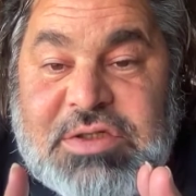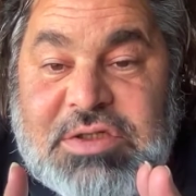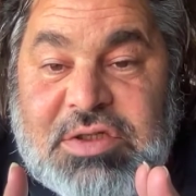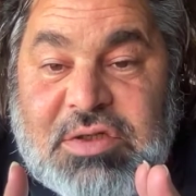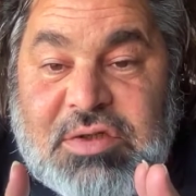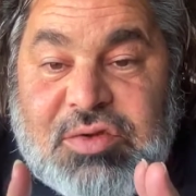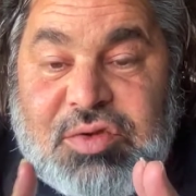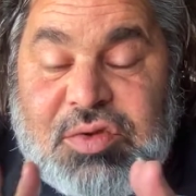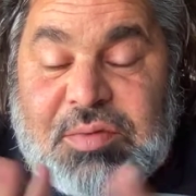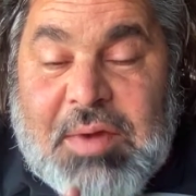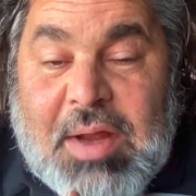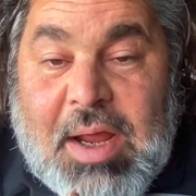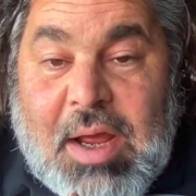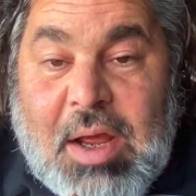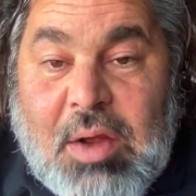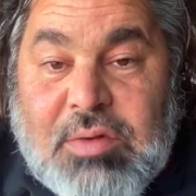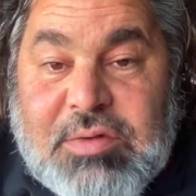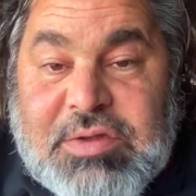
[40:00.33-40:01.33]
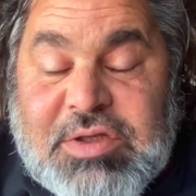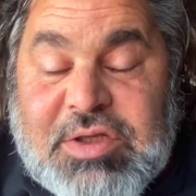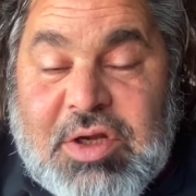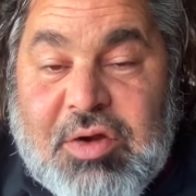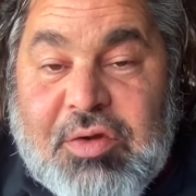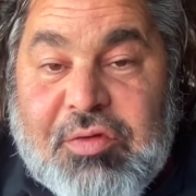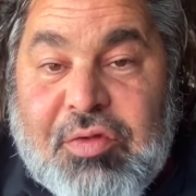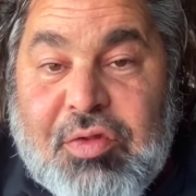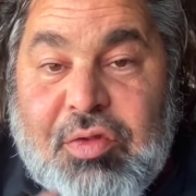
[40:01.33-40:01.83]
years from now, the
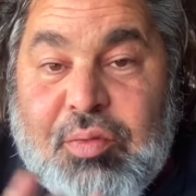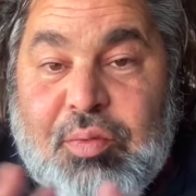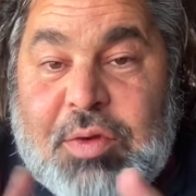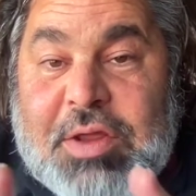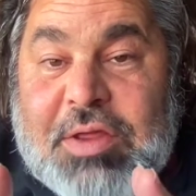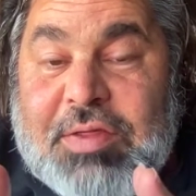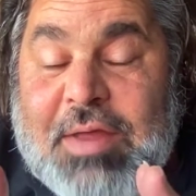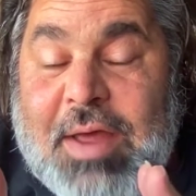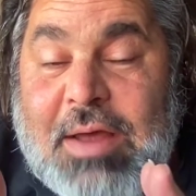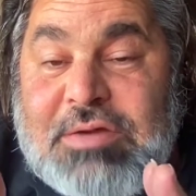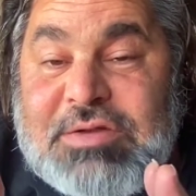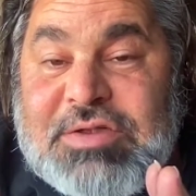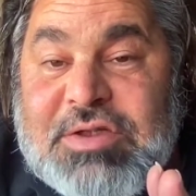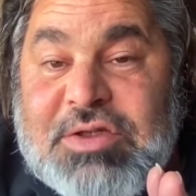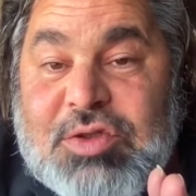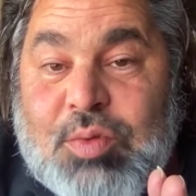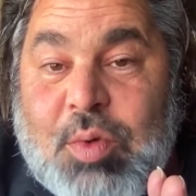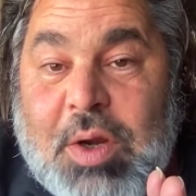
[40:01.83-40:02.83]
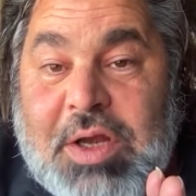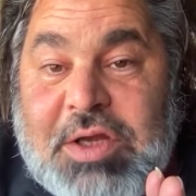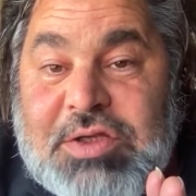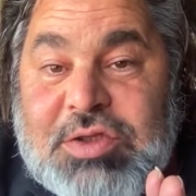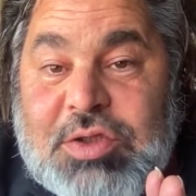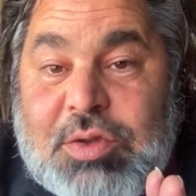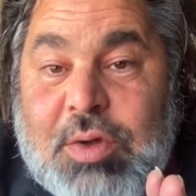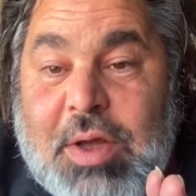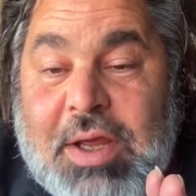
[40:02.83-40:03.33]
year
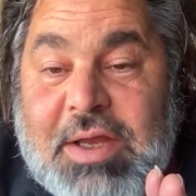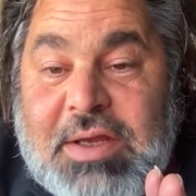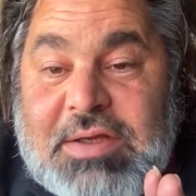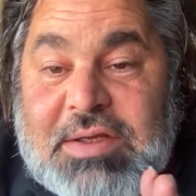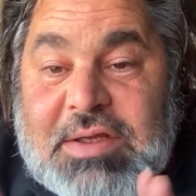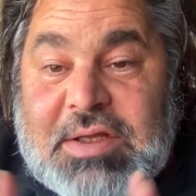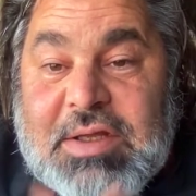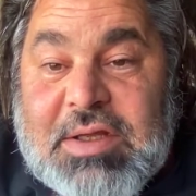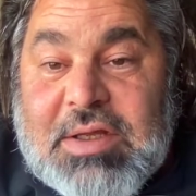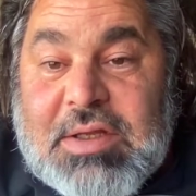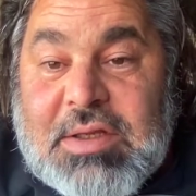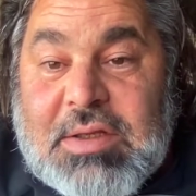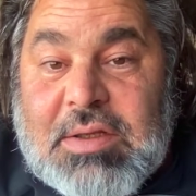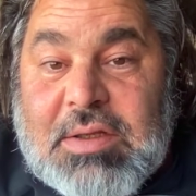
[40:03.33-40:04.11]
3022 AD.